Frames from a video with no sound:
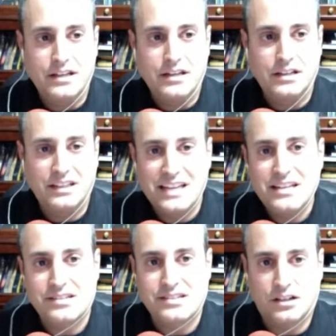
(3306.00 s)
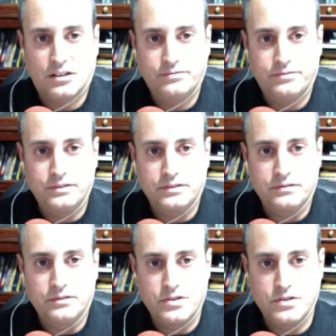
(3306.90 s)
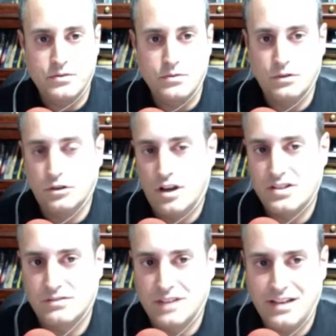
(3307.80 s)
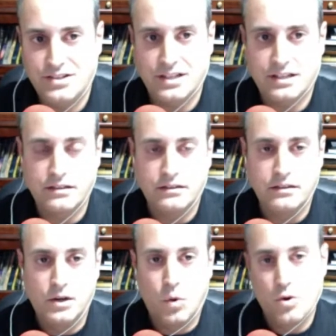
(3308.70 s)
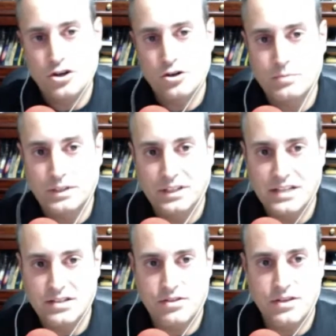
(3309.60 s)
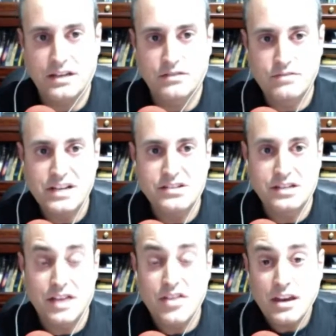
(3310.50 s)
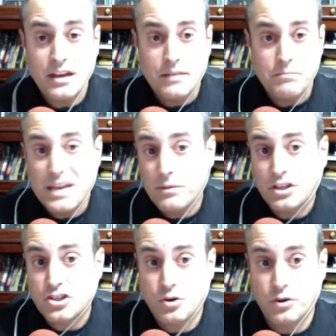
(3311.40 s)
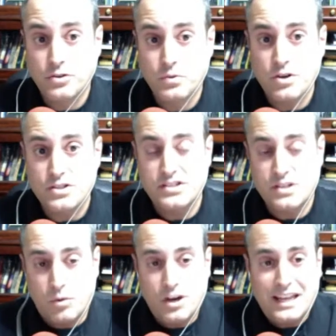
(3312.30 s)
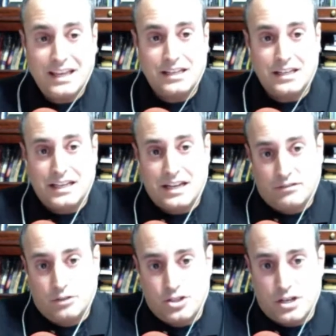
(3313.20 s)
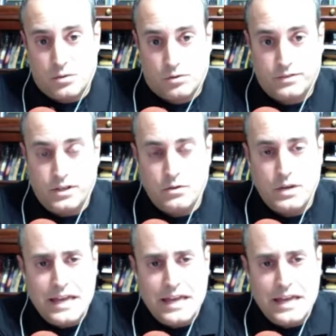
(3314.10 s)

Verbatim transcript: lend itself to laws of logic or your ability to think and reason and then be able to control those words? Because, on one hand, in an evolutionary worldview,